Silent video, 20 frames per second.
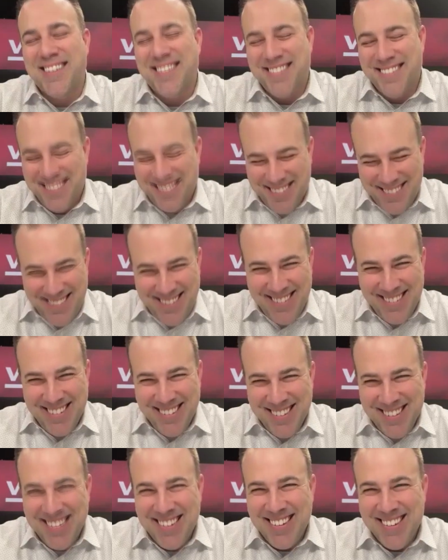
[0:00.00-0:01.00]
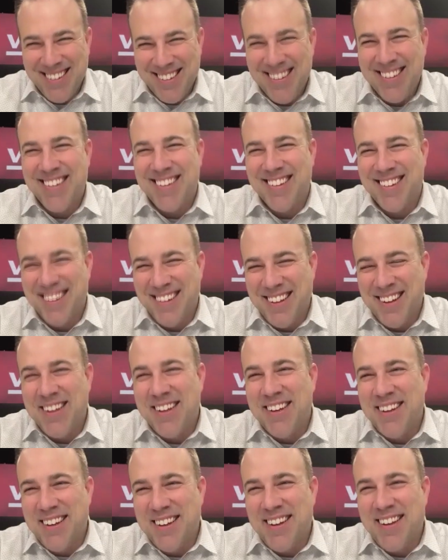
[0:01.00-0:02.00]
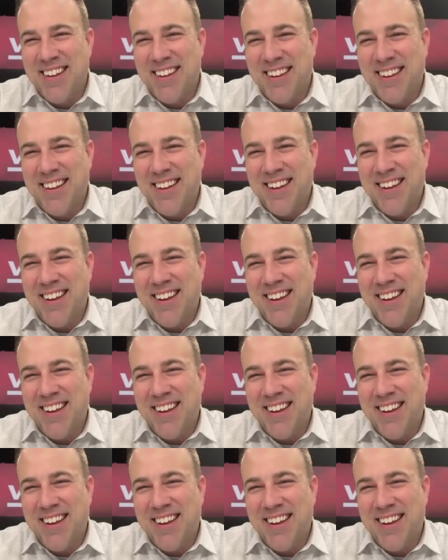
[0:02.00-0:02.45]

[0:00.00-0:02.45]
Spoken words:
Twins game. What was that like?